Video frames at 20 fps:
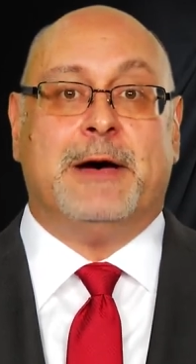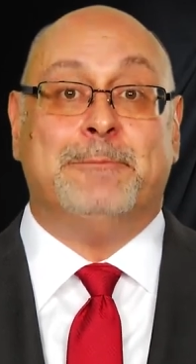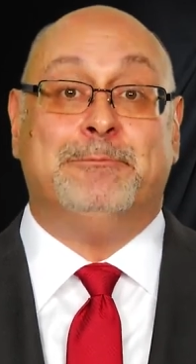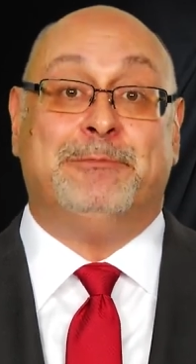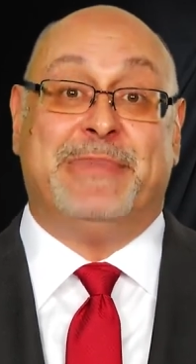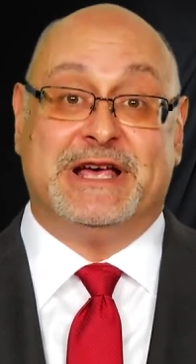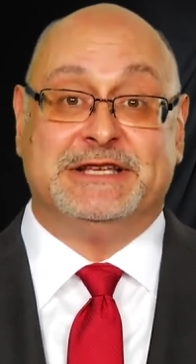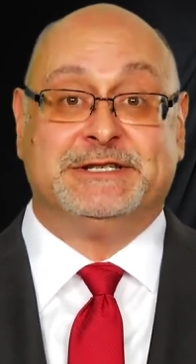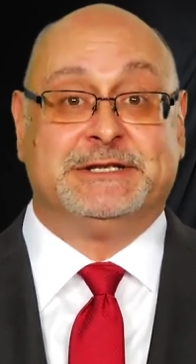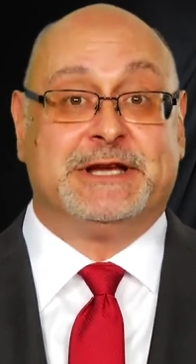
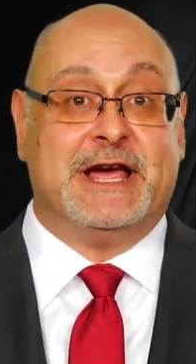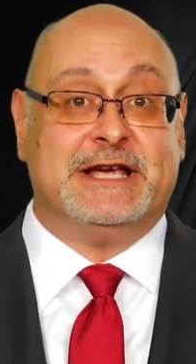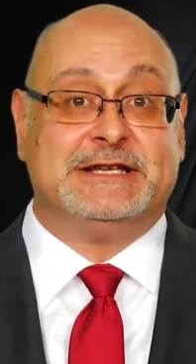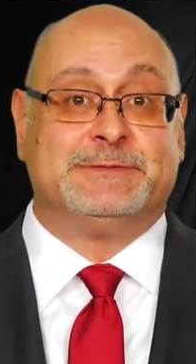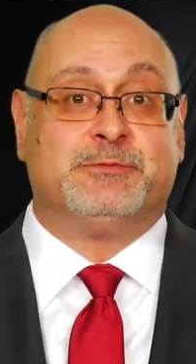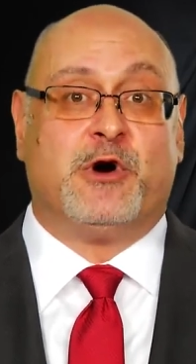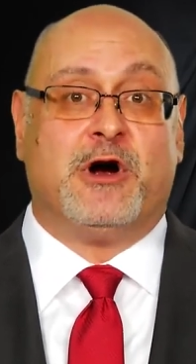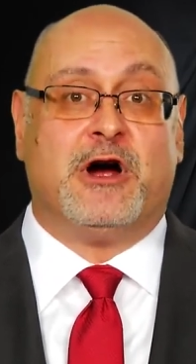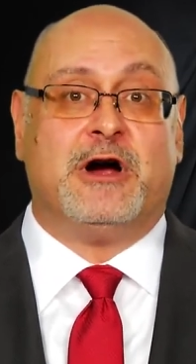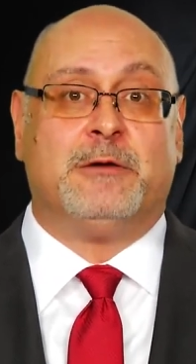best case
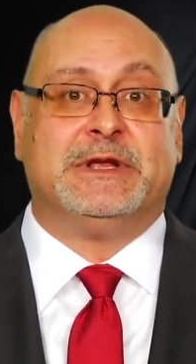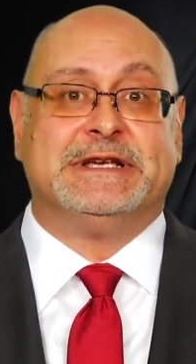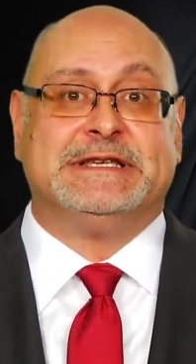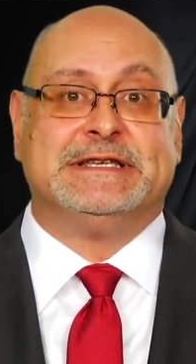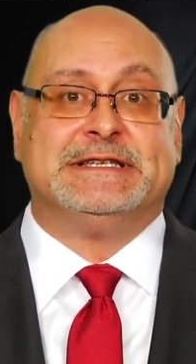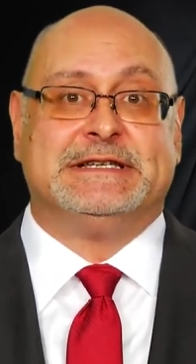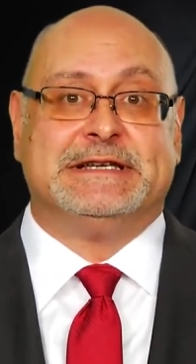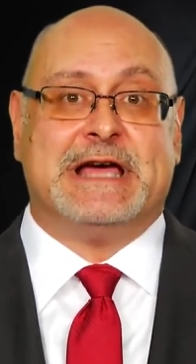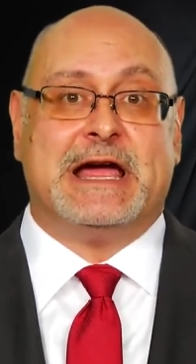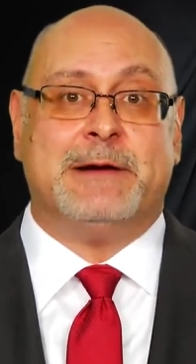probably
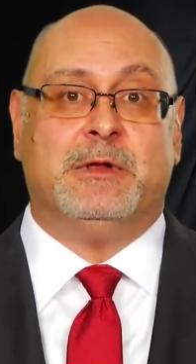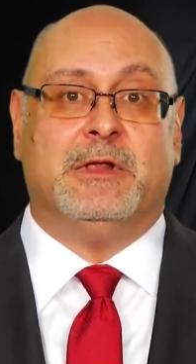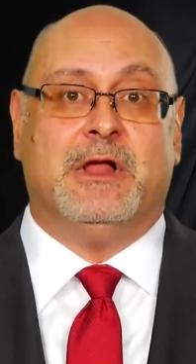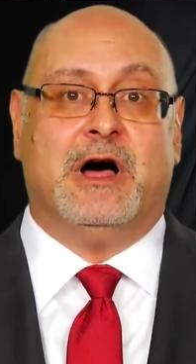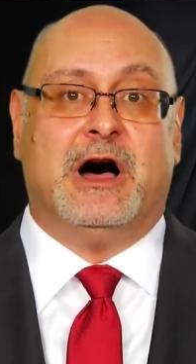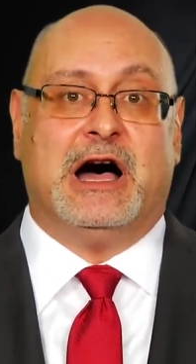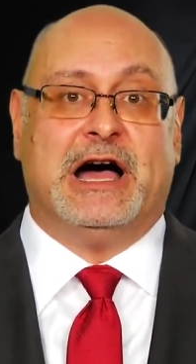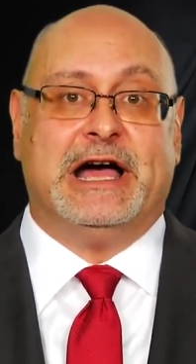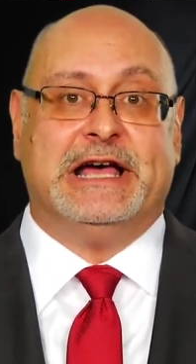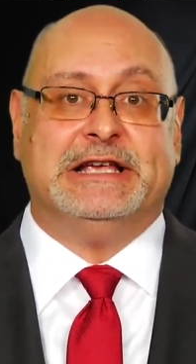
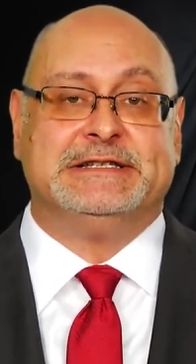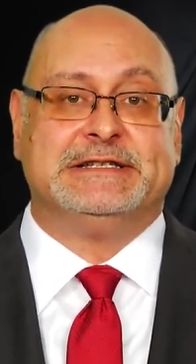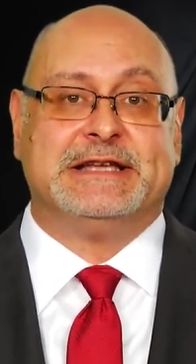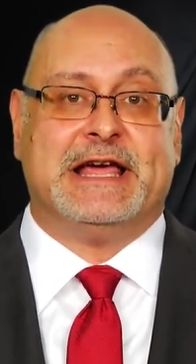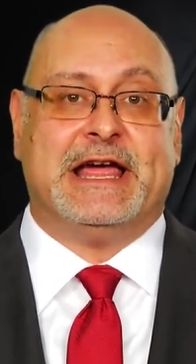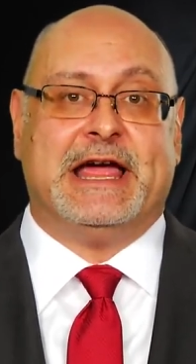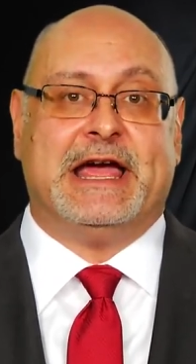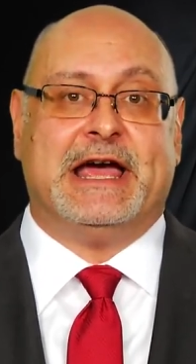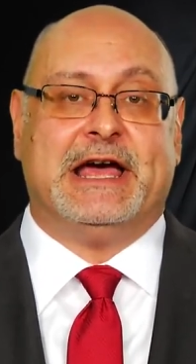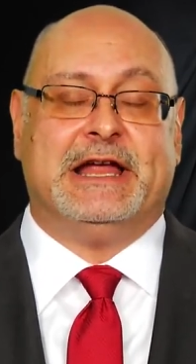stabilize,
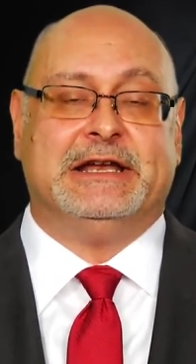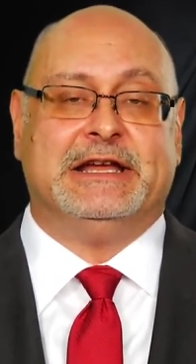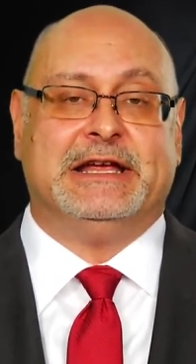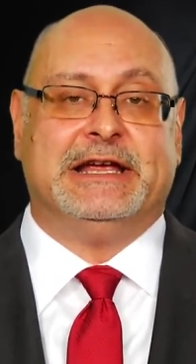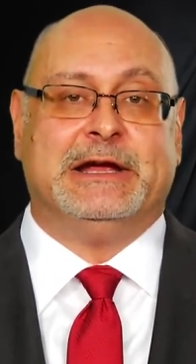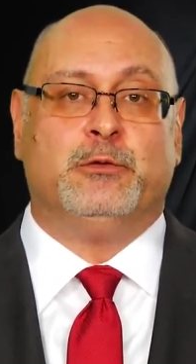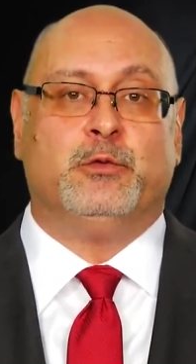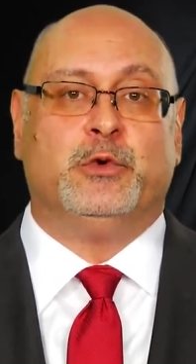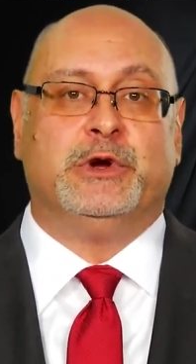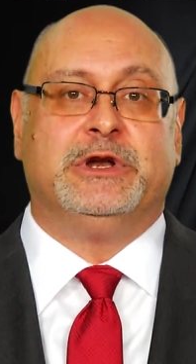and
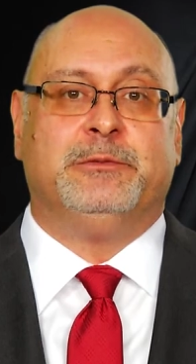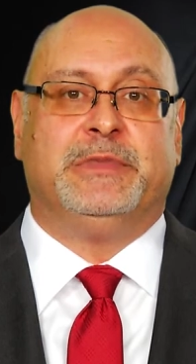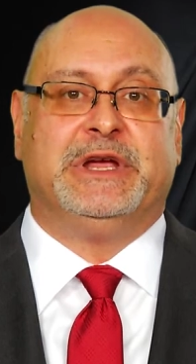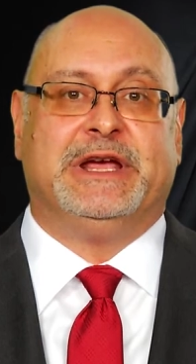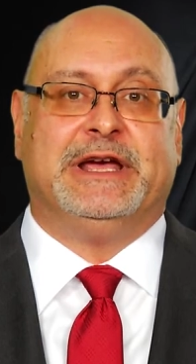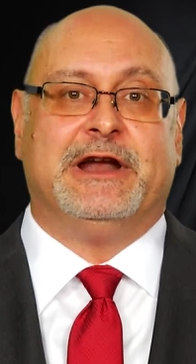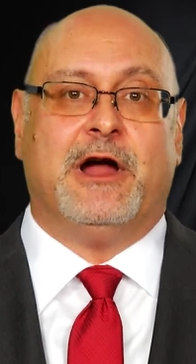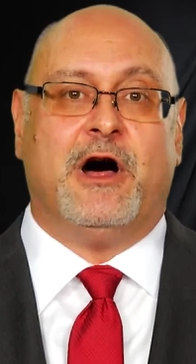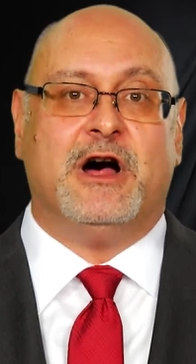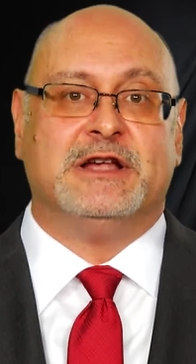it wouldn't
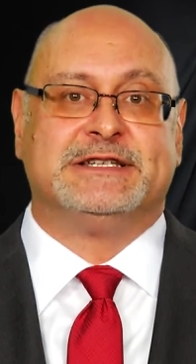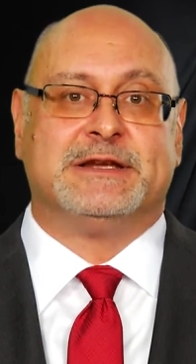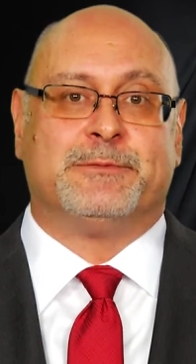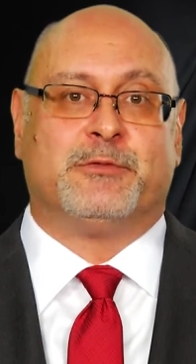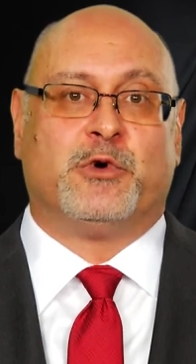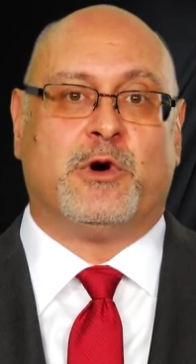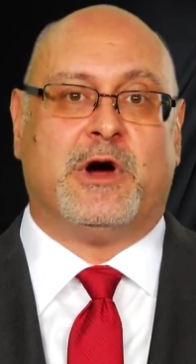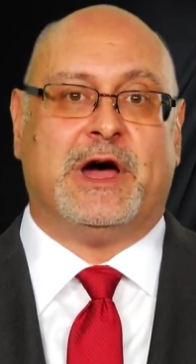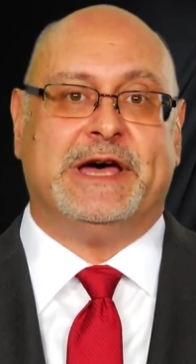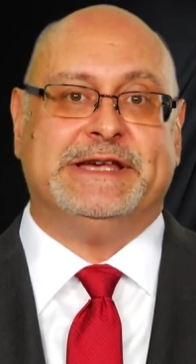be at all
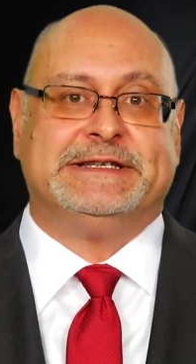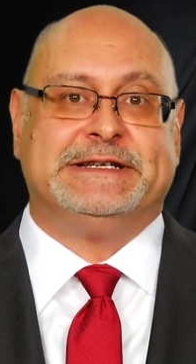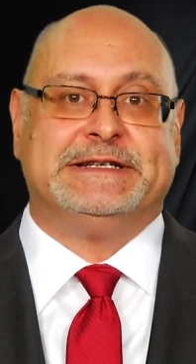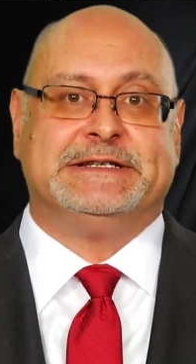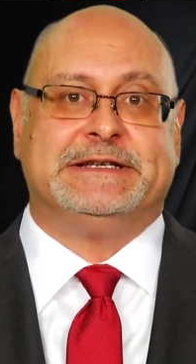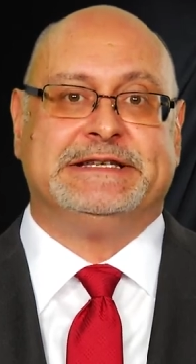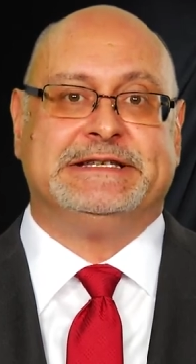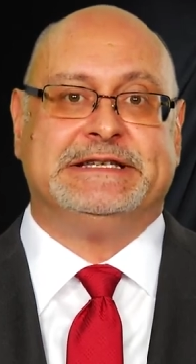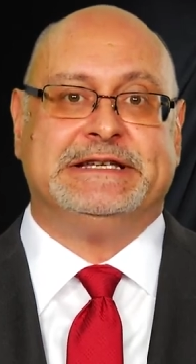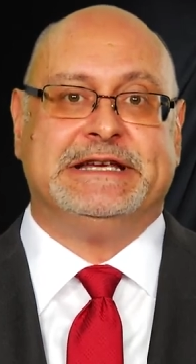surprising
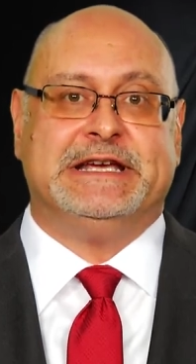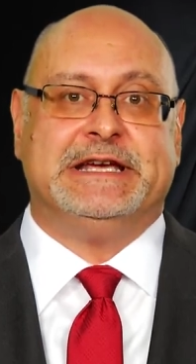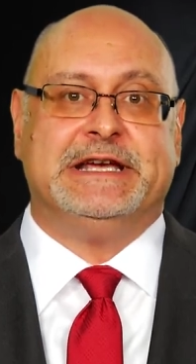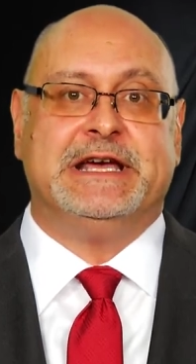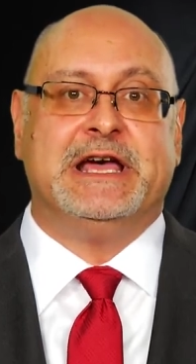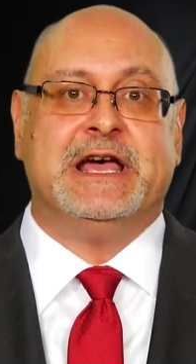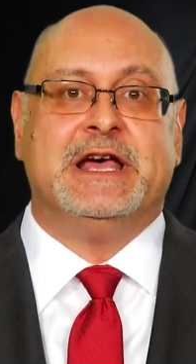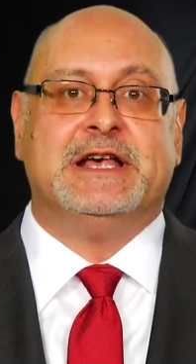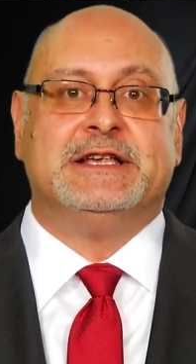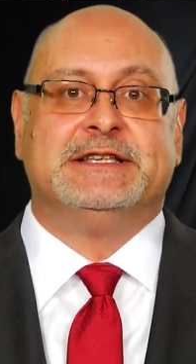to see
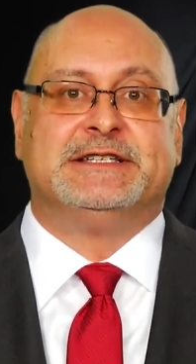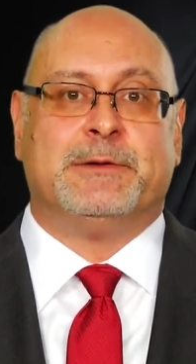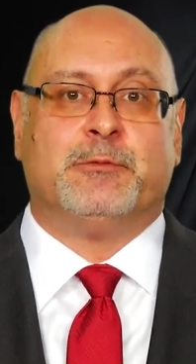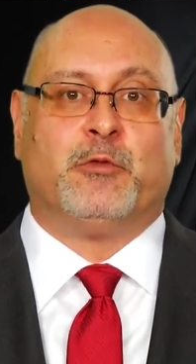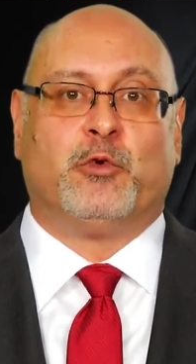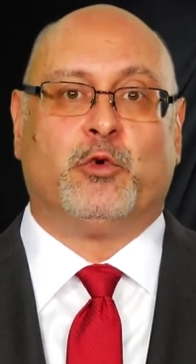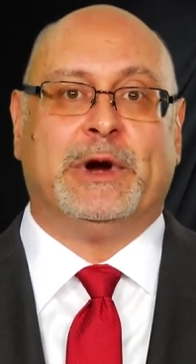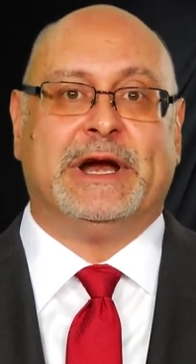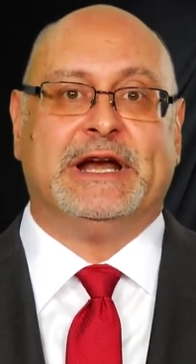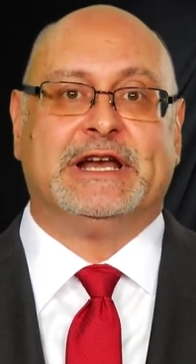some
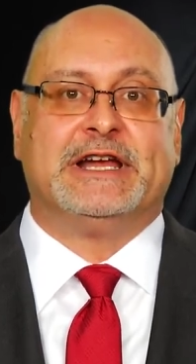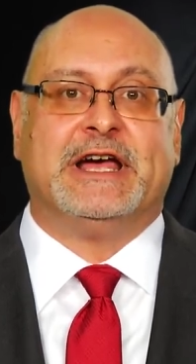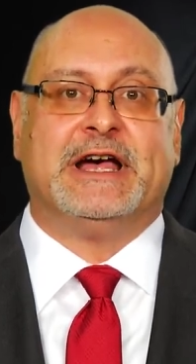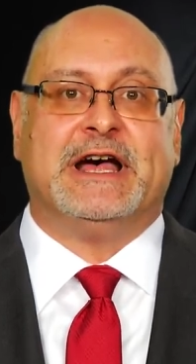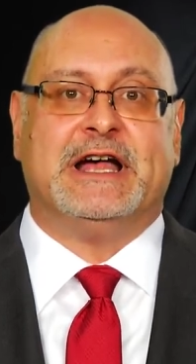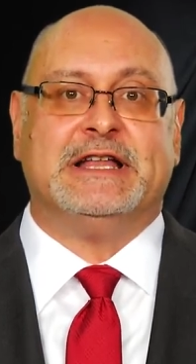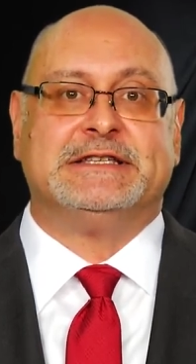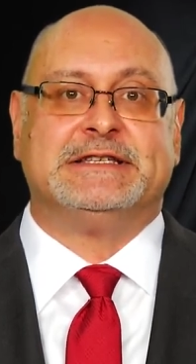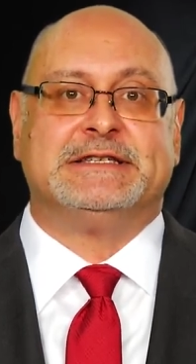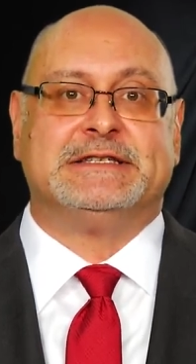rent
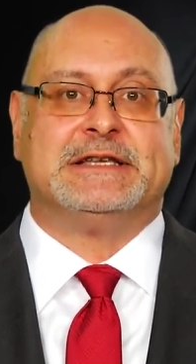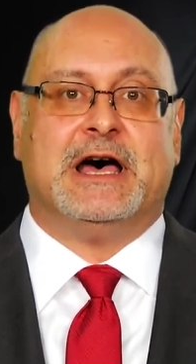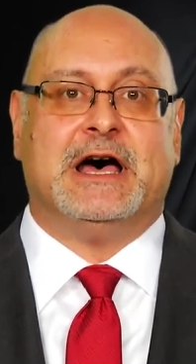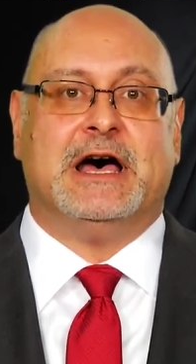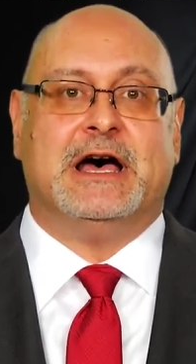cuts